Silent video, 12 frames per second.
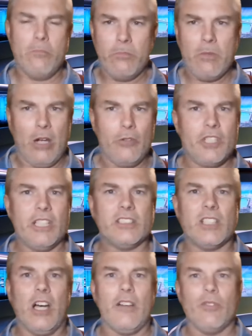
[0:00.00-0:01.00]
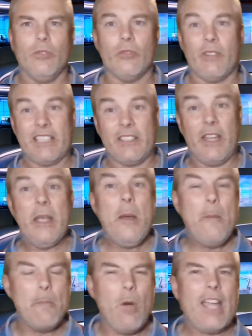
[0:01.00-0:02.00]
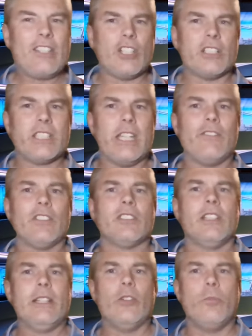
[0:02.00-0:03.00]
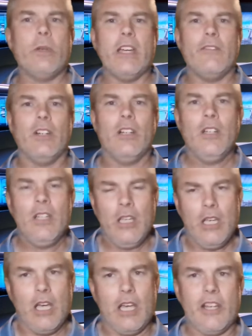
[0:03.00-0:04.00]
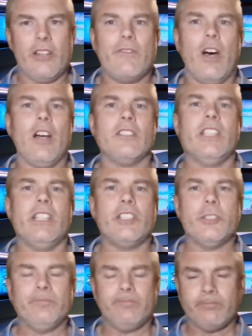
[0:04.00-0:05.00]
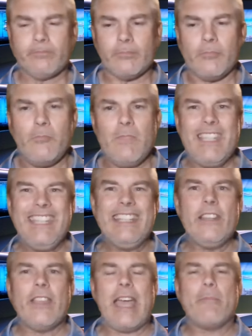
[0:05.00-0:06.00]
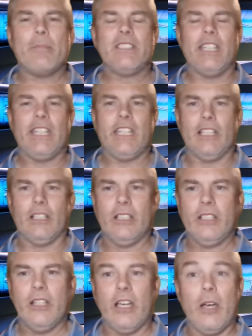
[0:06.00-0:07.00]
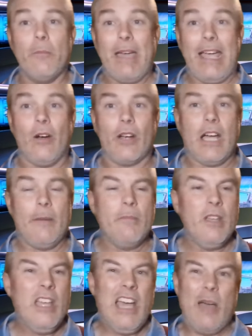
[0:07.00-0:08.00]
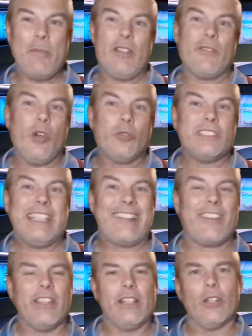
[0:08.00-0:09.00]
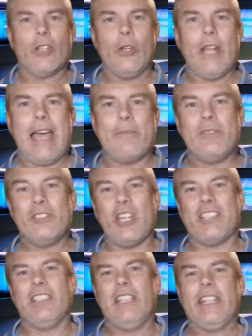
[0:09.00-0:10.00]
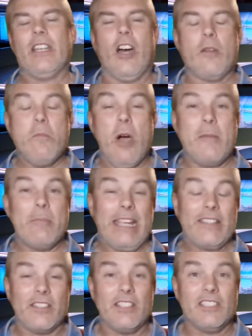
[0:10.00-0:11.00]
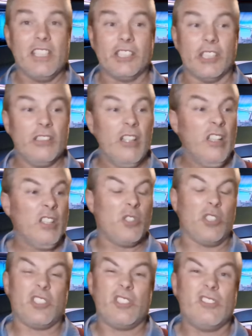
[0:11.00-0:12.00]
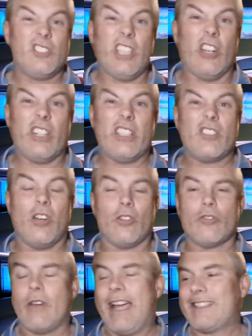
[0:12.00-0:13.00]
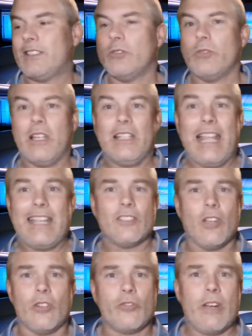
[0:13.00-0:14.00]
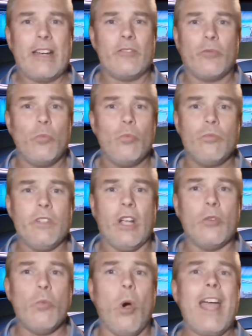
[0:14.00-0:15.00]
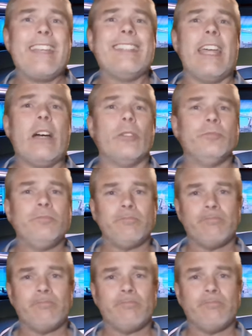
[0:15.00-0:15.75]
coaching staff and all the rest of it, might just give us a little bit of an advantage in that particular outcome. I mean, of course, the other thing that could happen, Jesse Lingard might make the decision to sit on his contract and let his contract, you know, wind down.